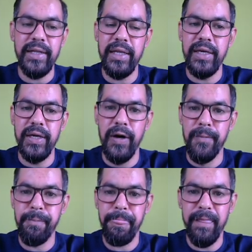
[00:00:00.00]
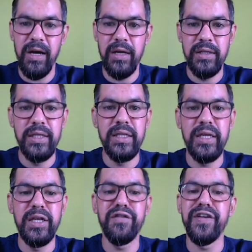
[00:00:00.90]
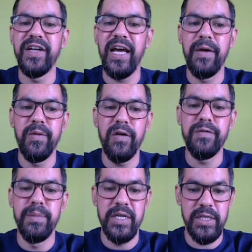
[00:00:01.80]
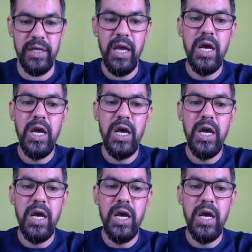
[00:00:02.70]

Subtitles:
the different type of budget.